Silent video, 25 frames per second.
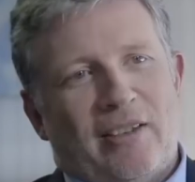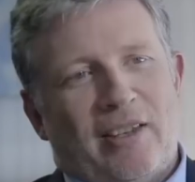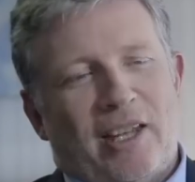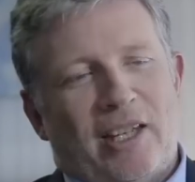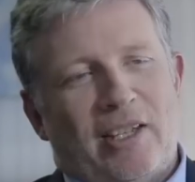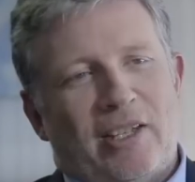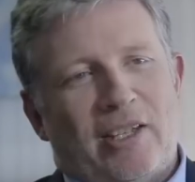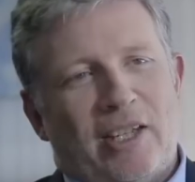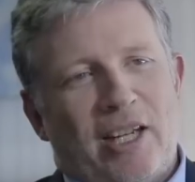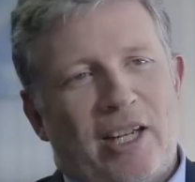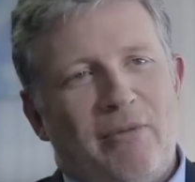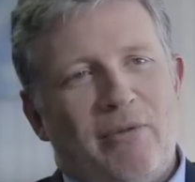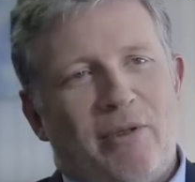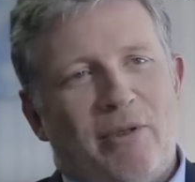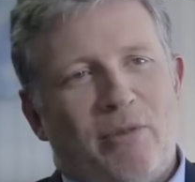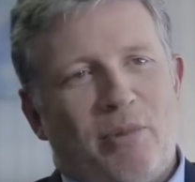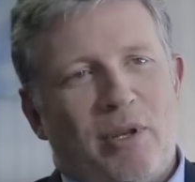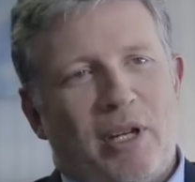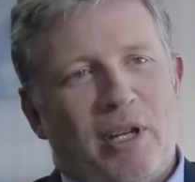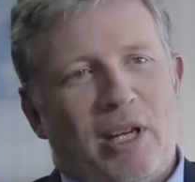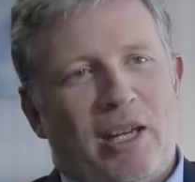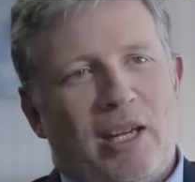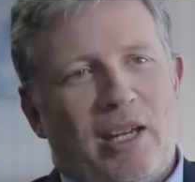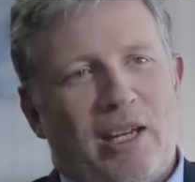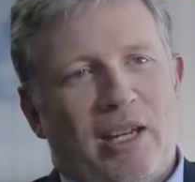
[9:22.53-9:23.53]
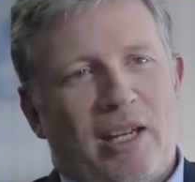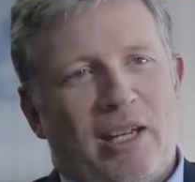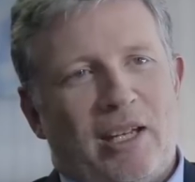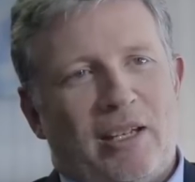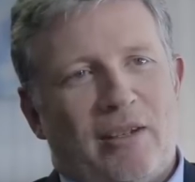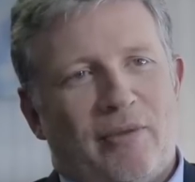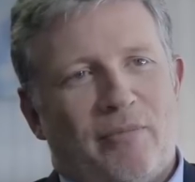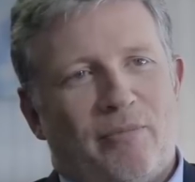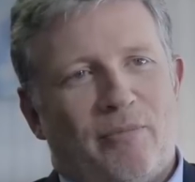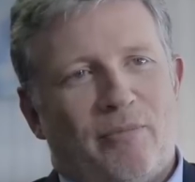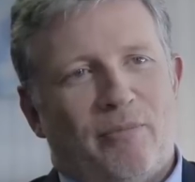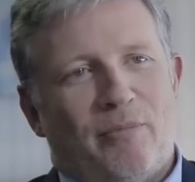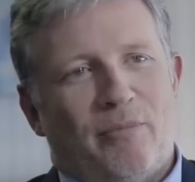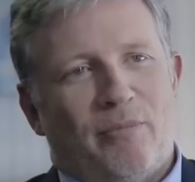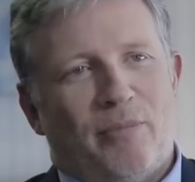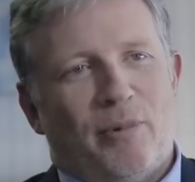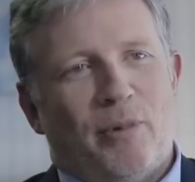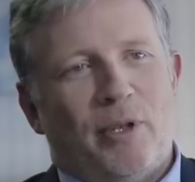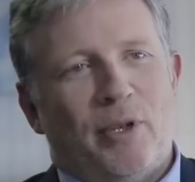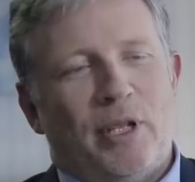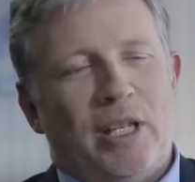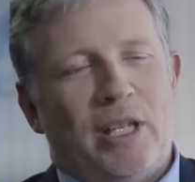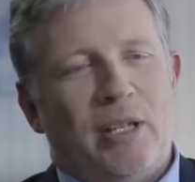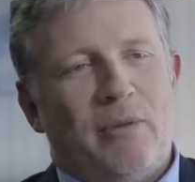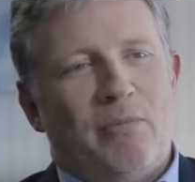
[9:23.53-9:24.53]
They seem to be in a
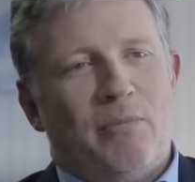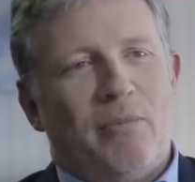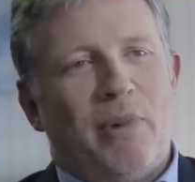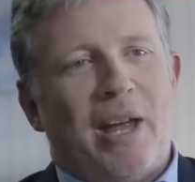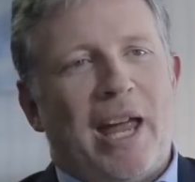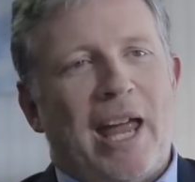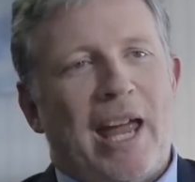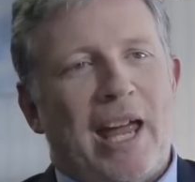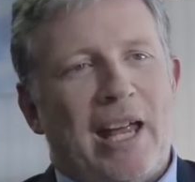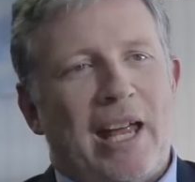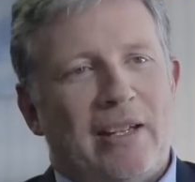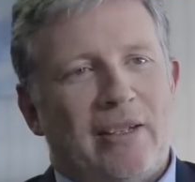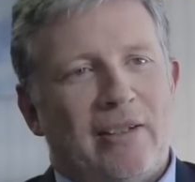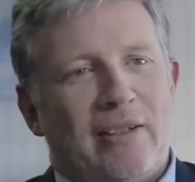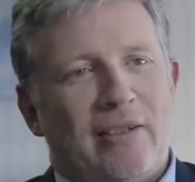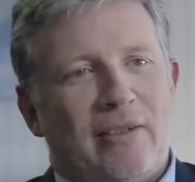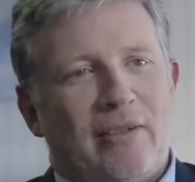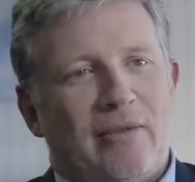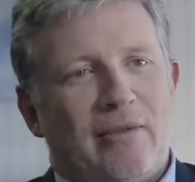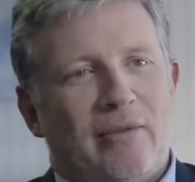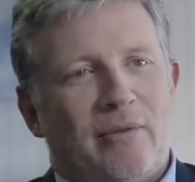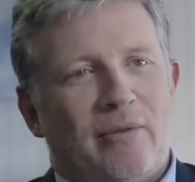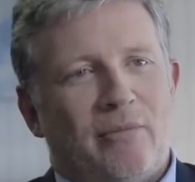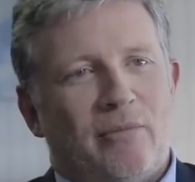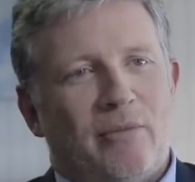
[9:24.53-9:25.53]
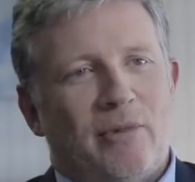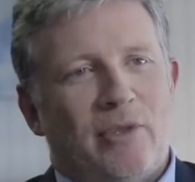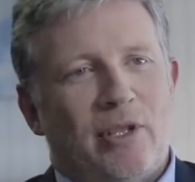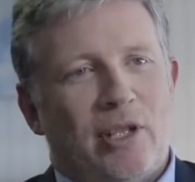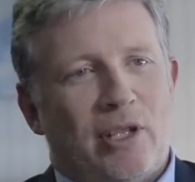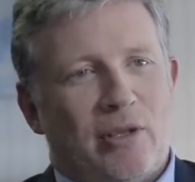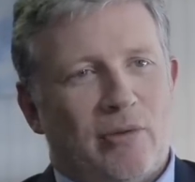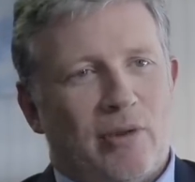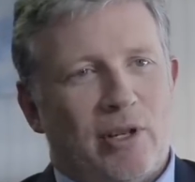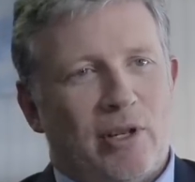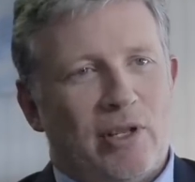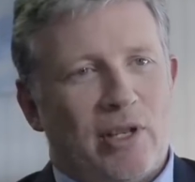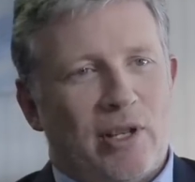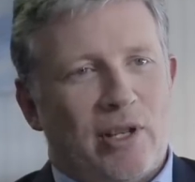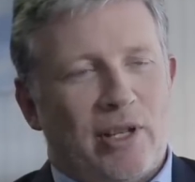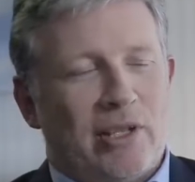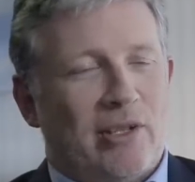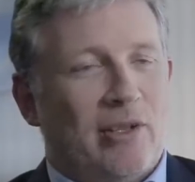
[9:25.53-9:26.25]
pretty bad situation.